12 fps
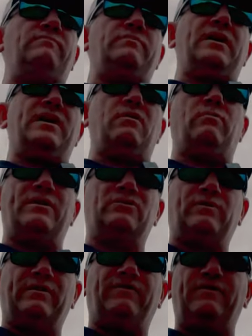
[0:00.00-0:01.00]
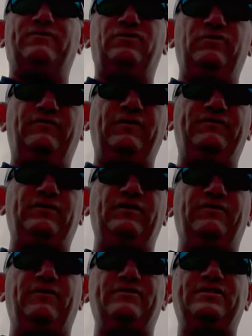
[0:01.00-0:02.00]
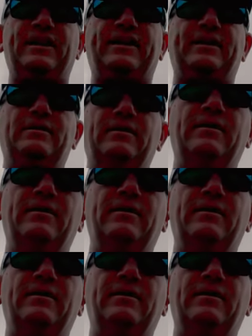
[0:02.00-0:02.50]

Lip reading: 1/25th, 2/50th of a second,